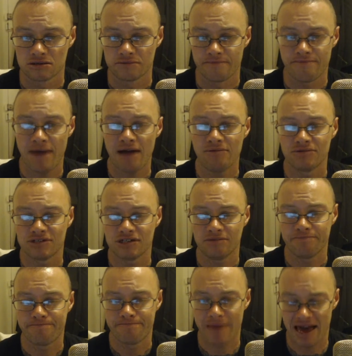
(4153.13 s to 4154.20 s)
Mount
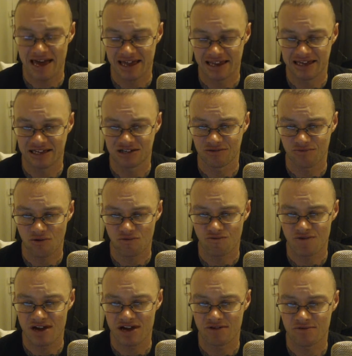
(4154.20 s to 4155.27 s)
and Bailey to
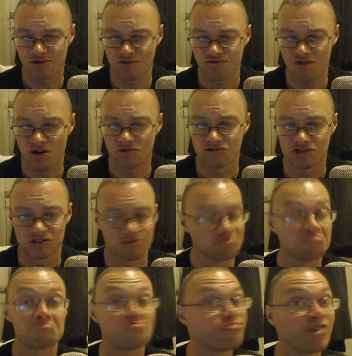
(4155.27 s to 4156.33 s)
Rodrigo and Gross.
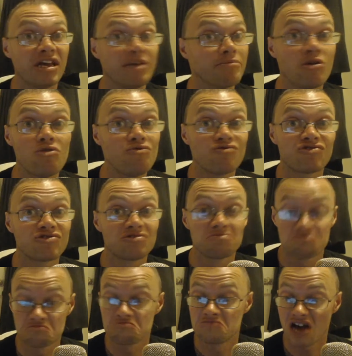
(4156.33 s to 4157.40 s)
Brilliant moves.
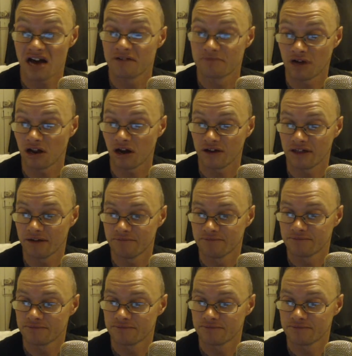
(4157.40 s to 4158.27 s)
Yeah, I like them.